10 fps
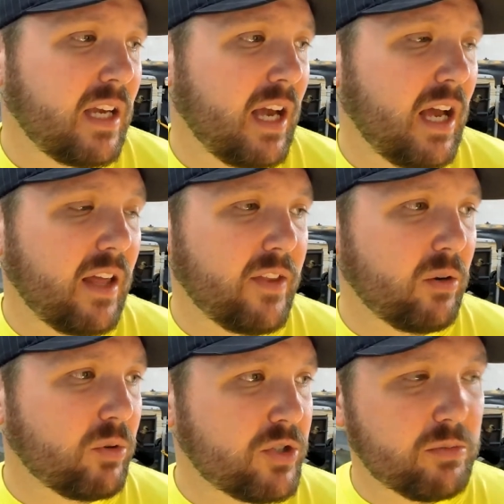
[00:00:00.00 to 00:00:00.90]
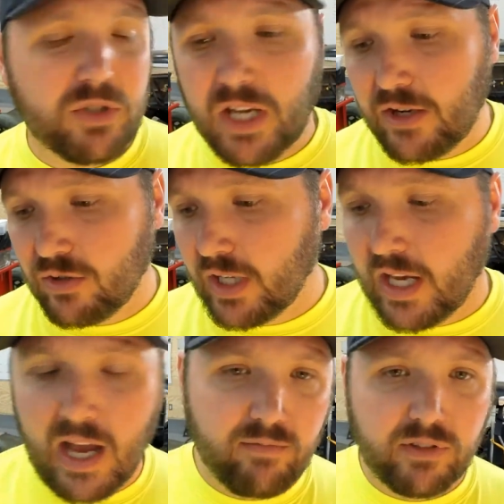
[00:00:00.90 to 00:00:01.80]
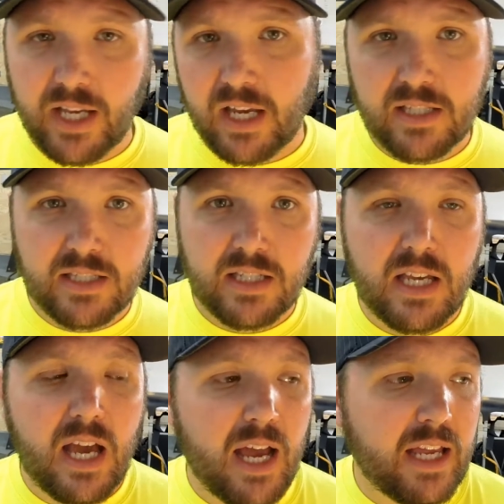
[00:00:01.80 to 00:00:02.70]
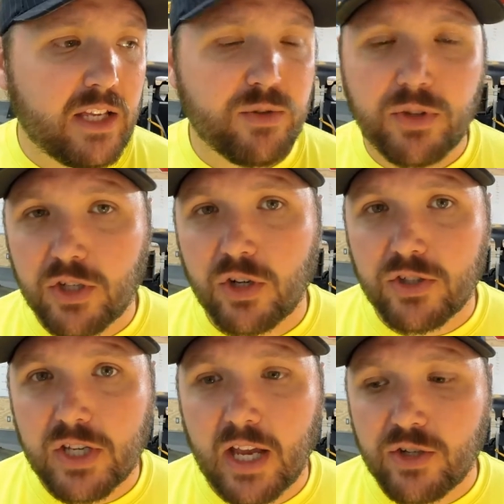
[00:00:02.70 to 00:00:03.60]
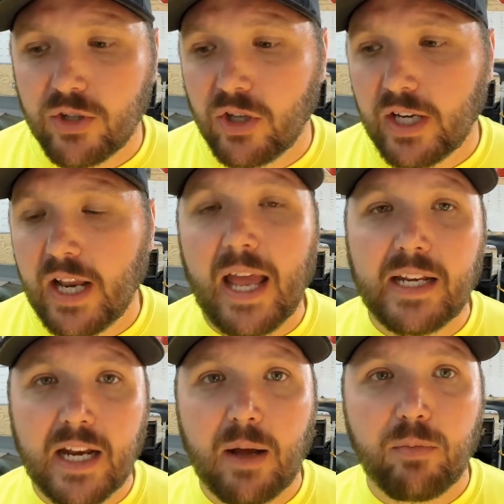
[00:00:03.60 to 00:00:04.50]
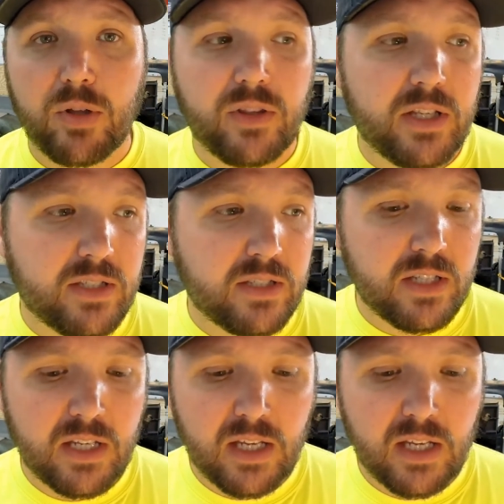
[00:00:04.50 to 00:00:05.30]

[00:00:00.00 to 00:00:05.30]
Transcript: There were some scheduling conflicts, I guess, with the dirt schedule, and it ended up with this